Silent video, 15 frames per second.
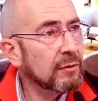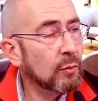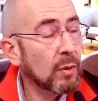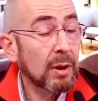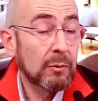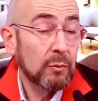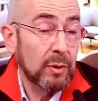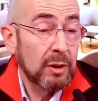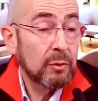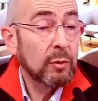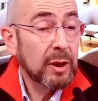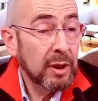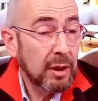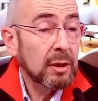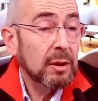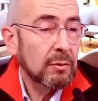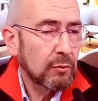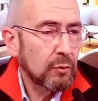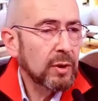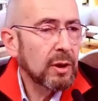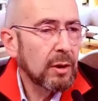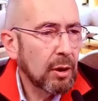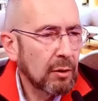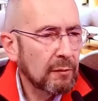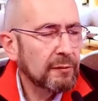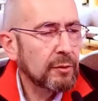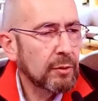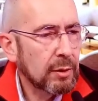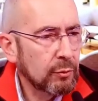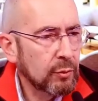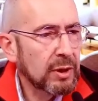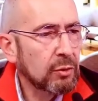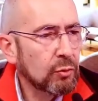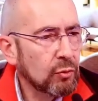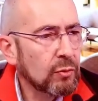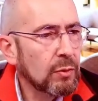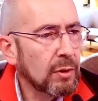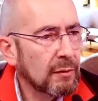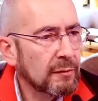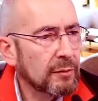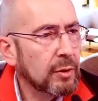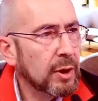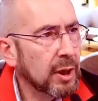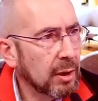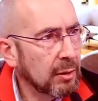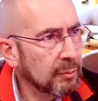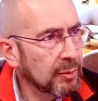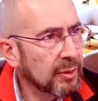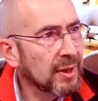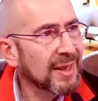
Well, we do offer help,